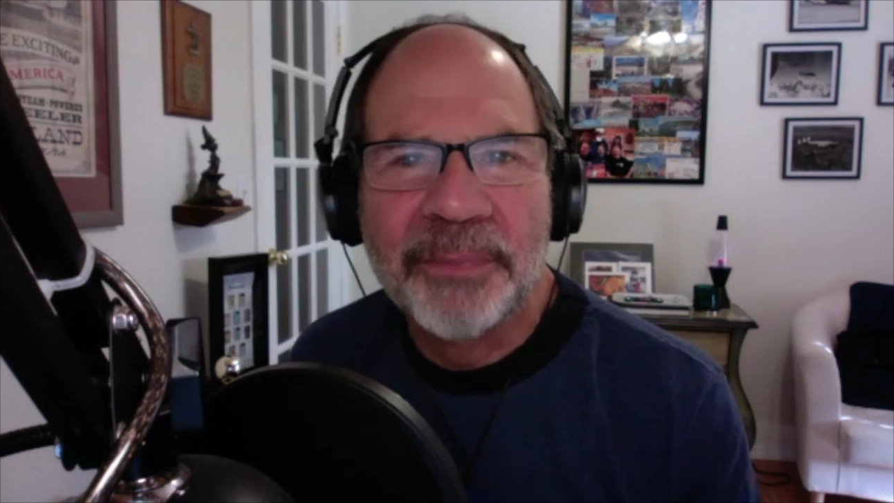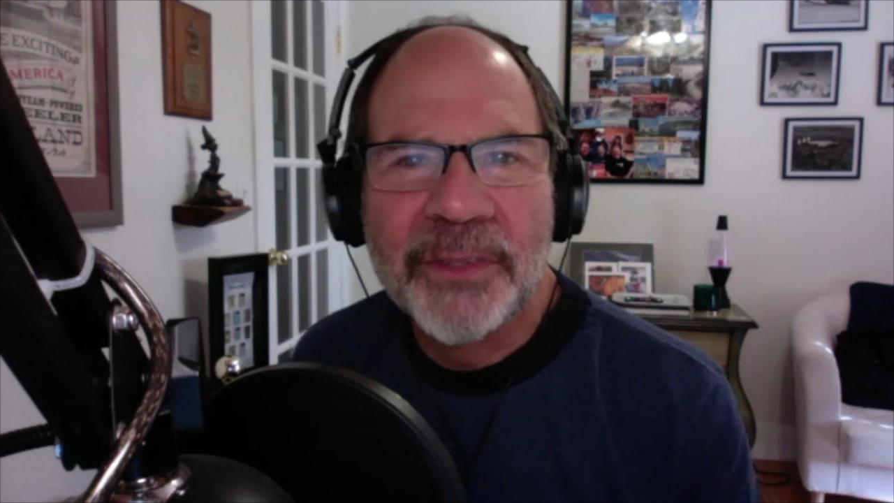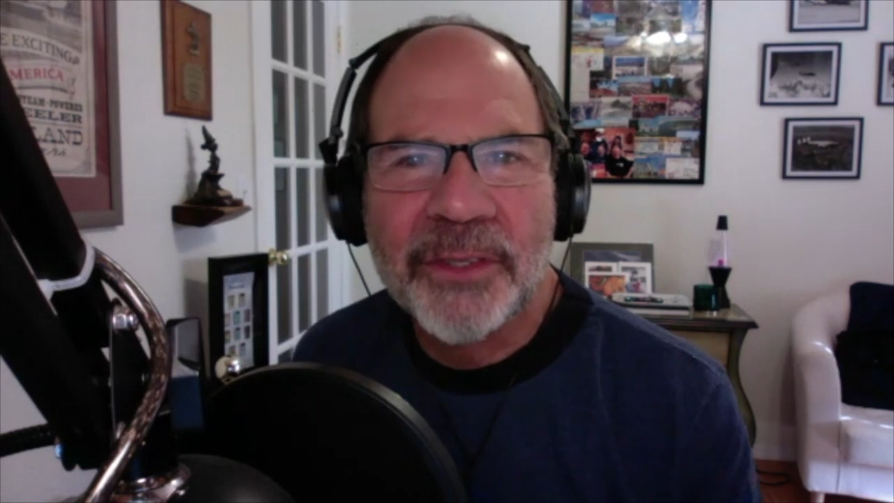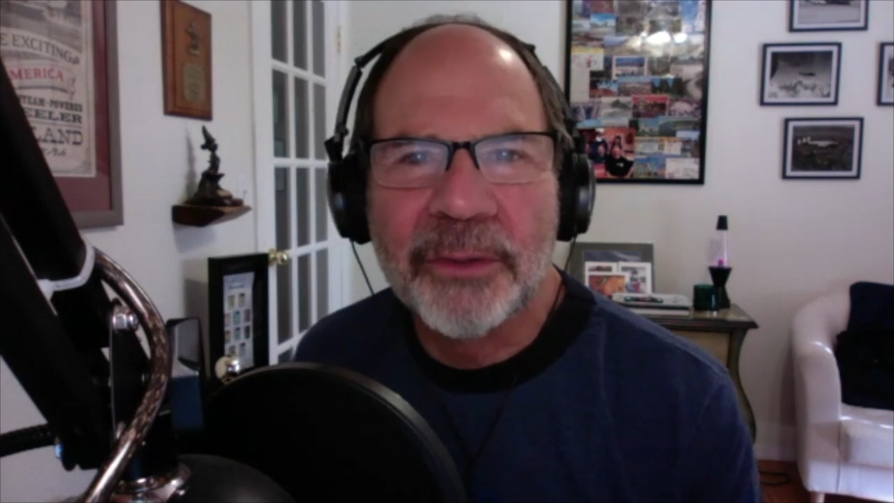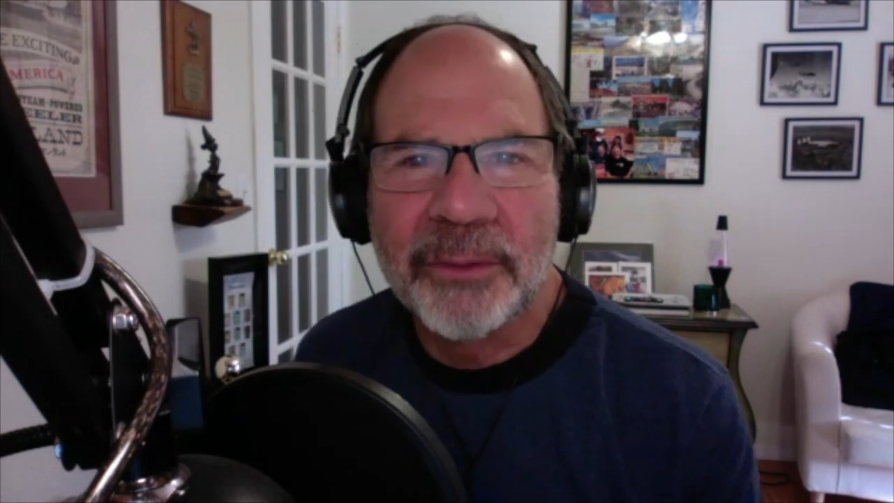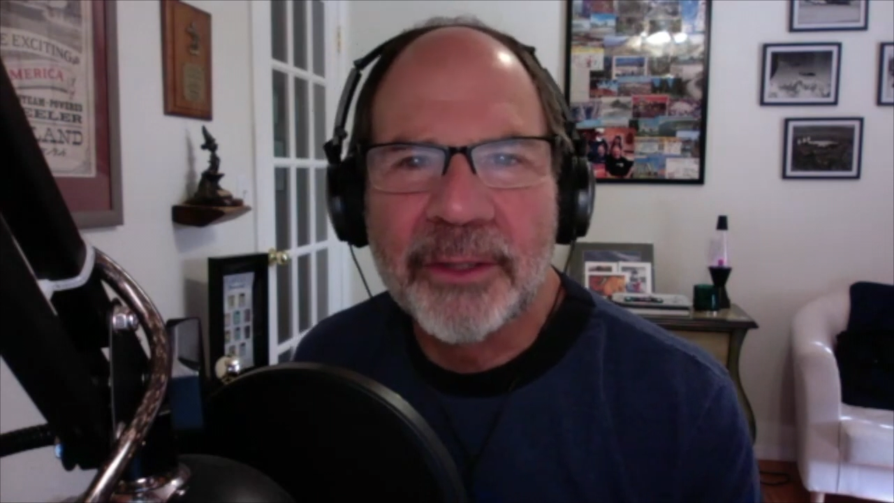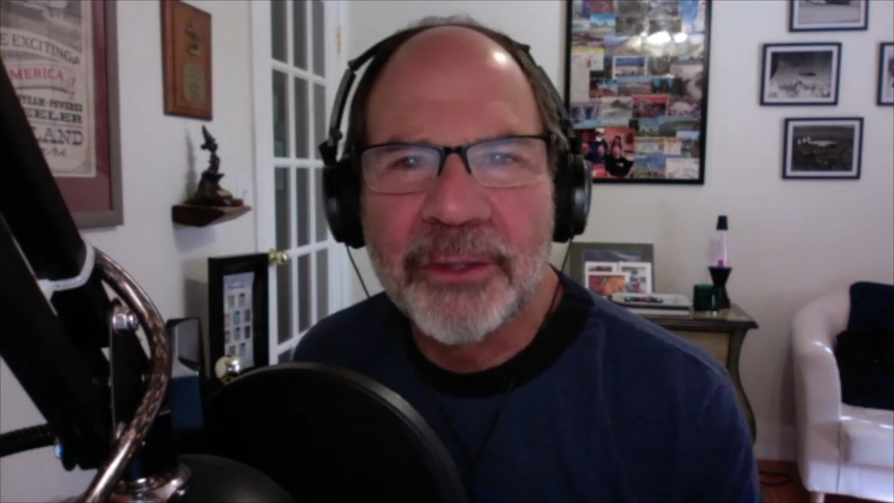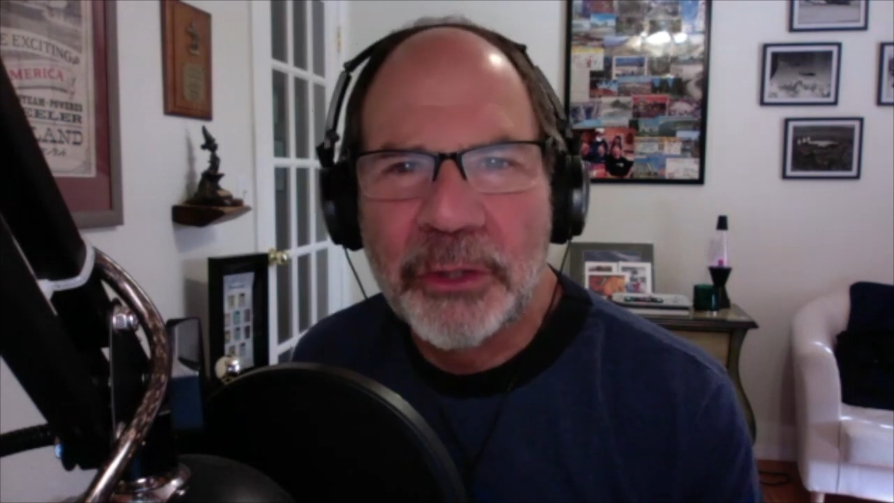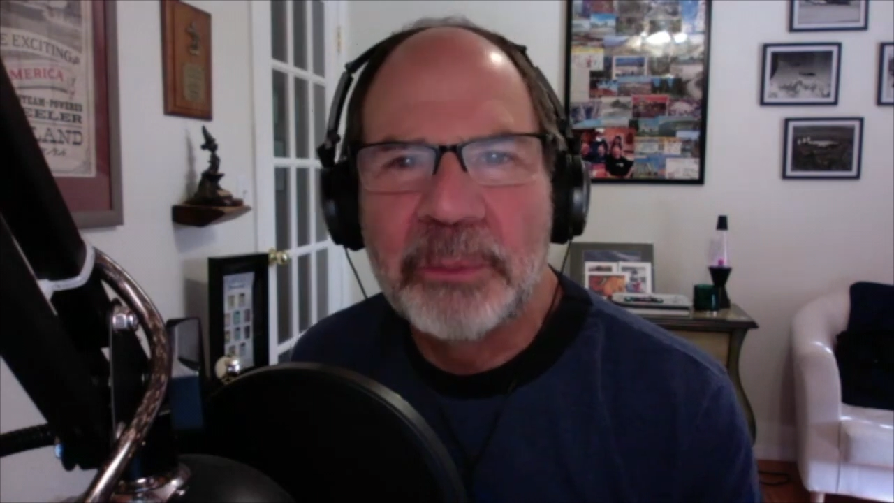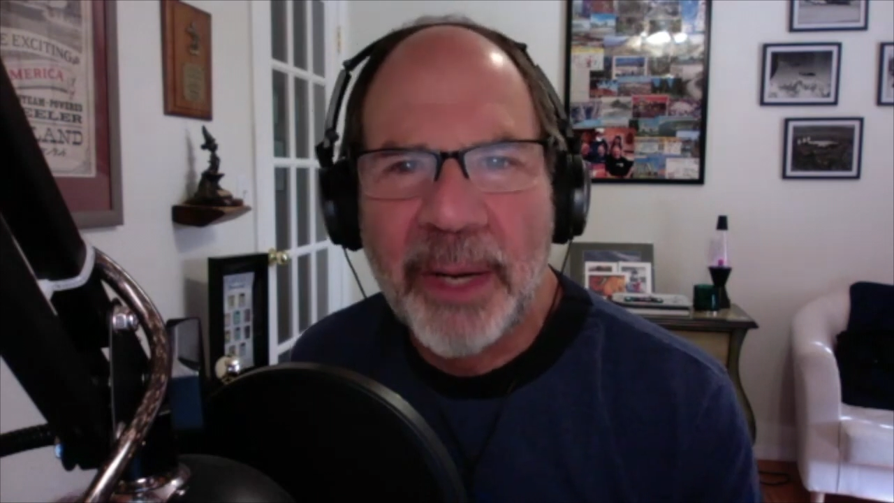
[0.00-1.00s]
So
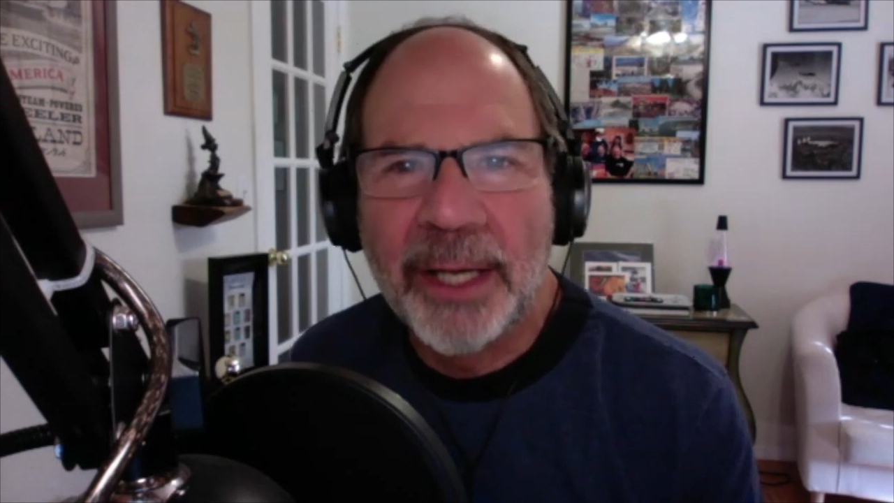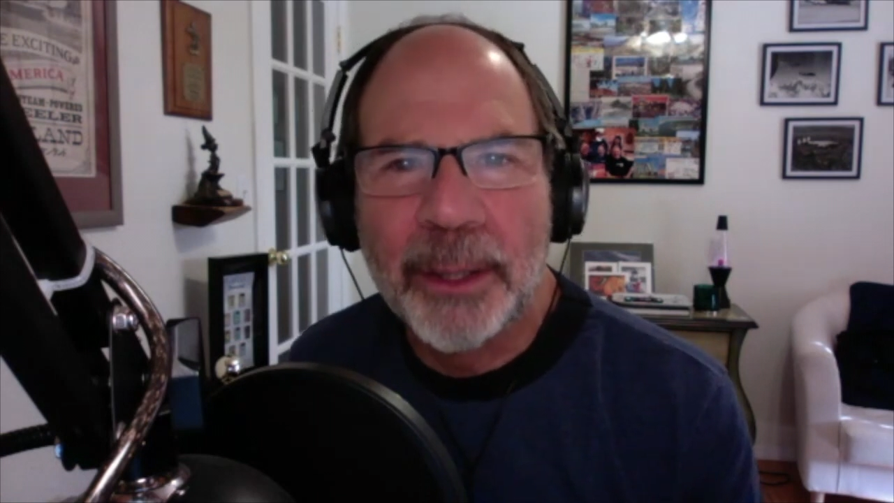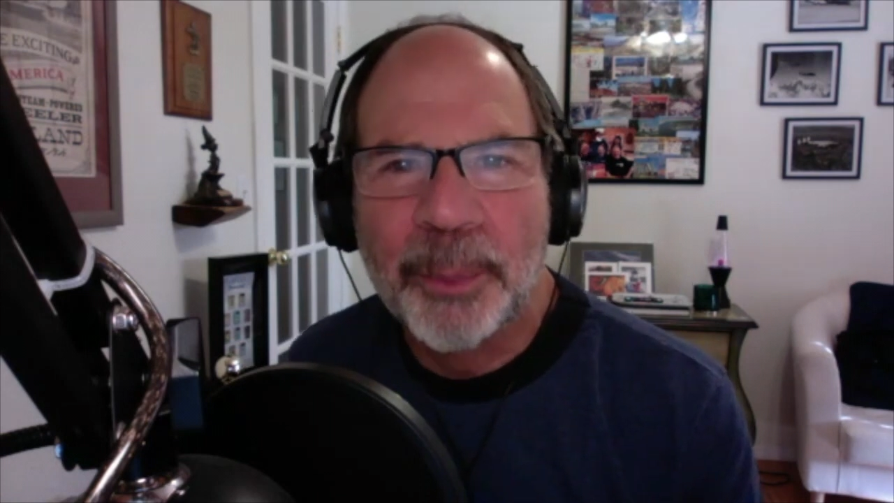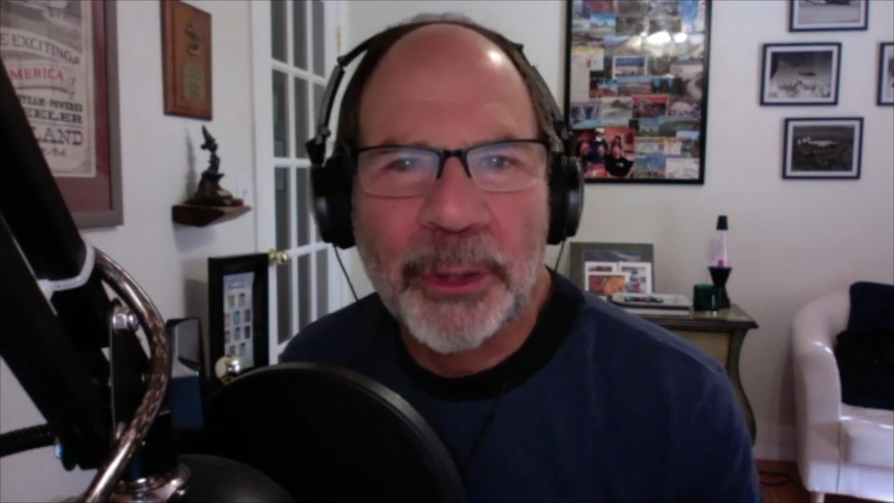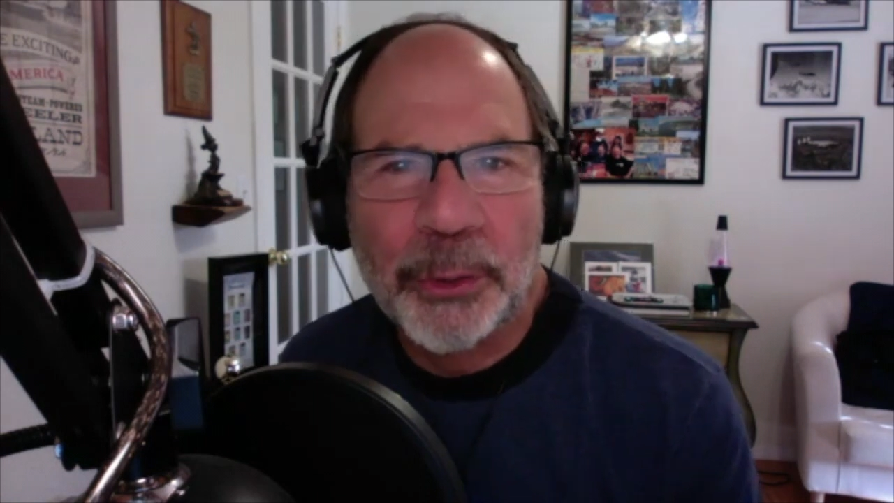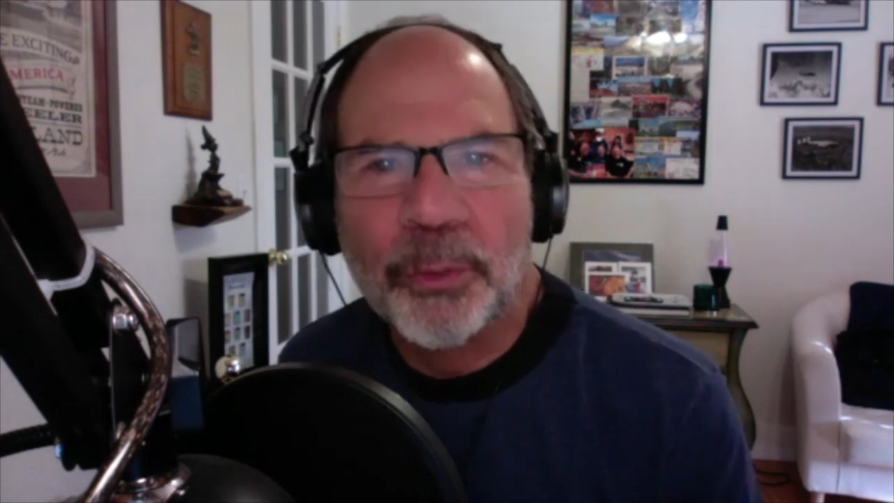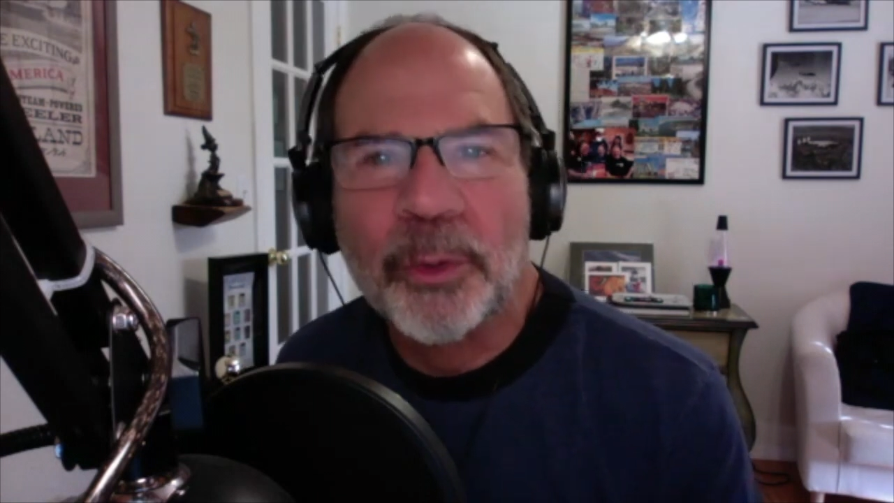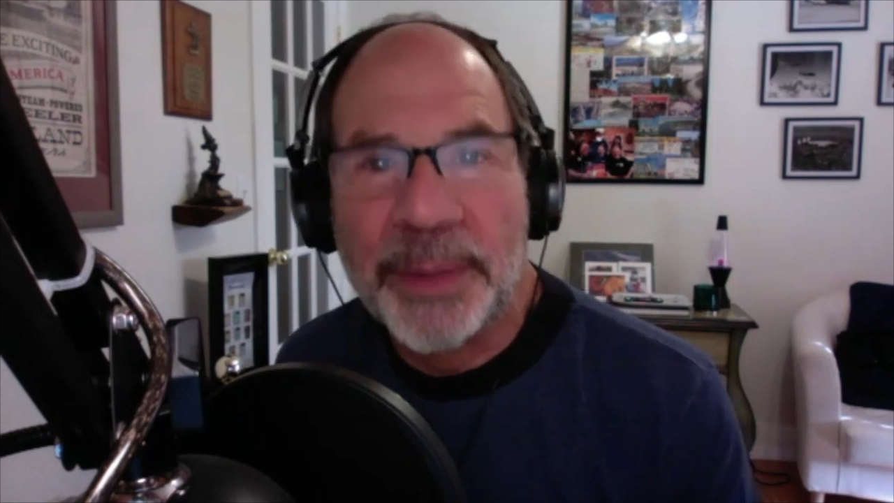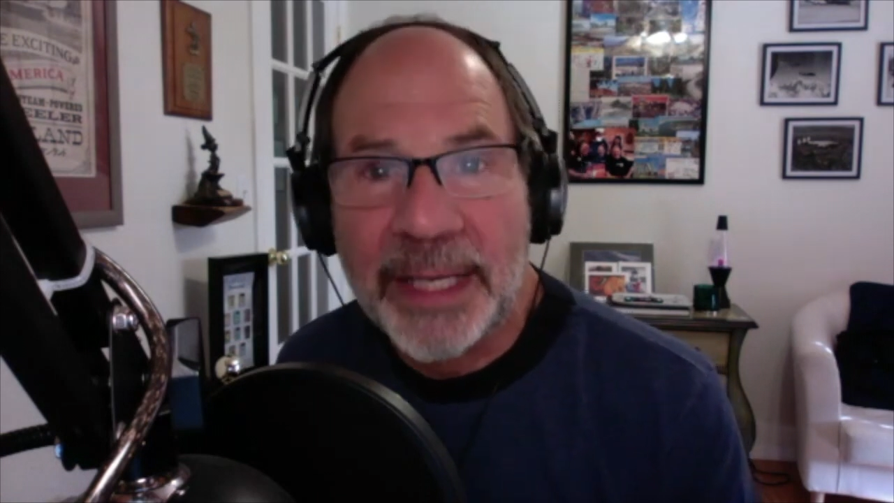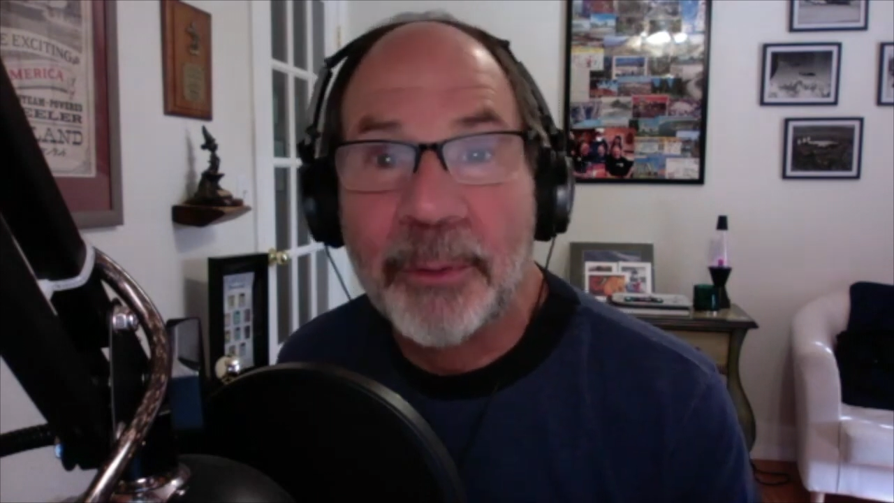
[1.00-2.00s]
good model builder would
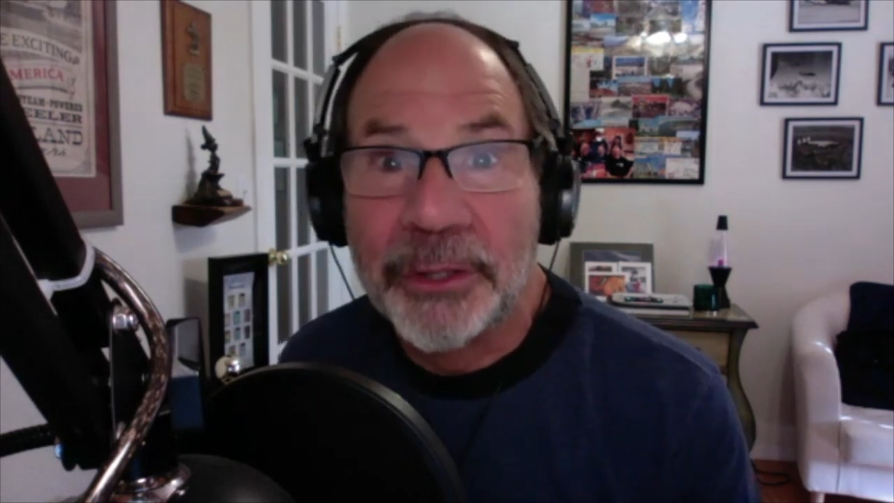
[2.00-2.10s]
be able to